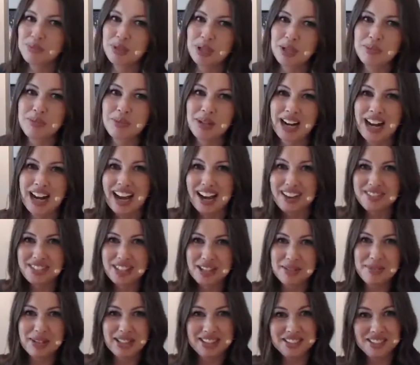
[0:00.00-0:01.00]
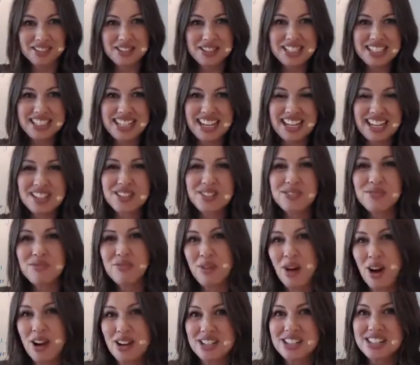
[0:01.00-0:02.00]
me, but I have like my little container of
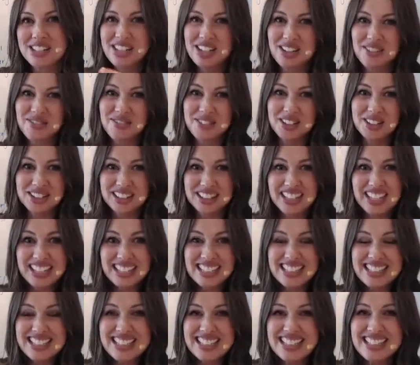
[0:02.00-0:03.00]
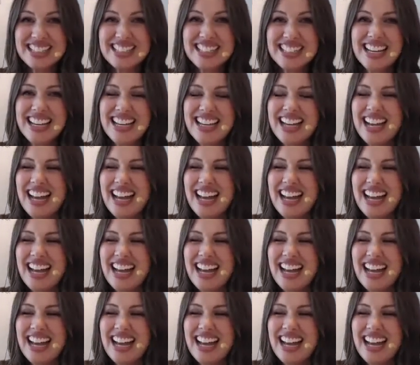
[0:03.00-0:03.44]
rocks that I've collected.